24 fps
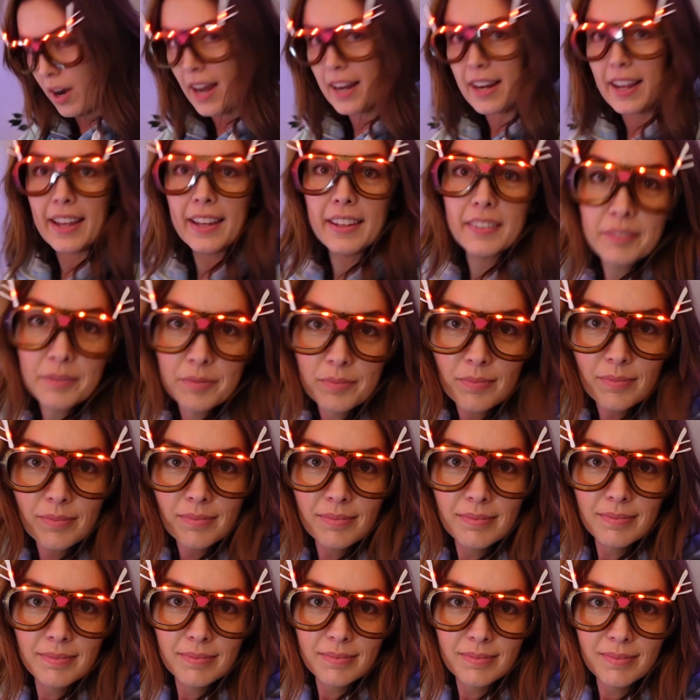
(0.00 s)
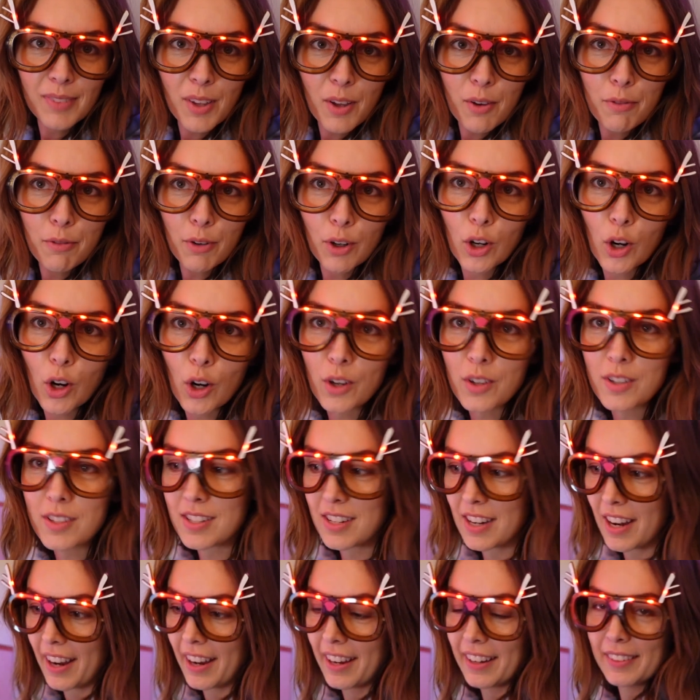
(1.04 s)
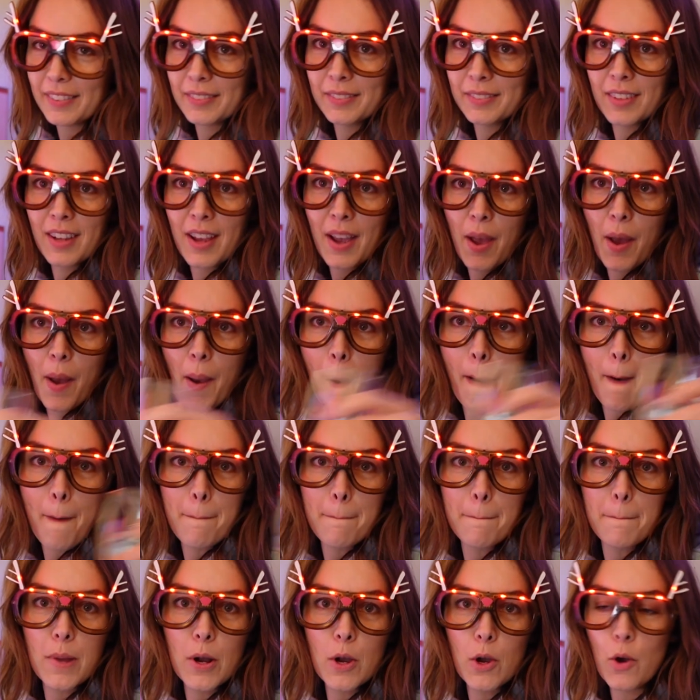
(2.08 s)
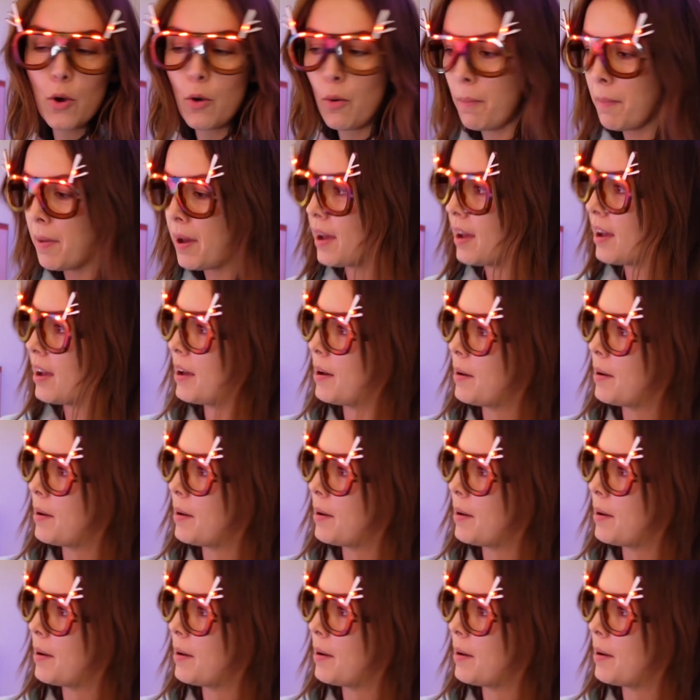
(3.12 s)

ready for girls' night. Boom,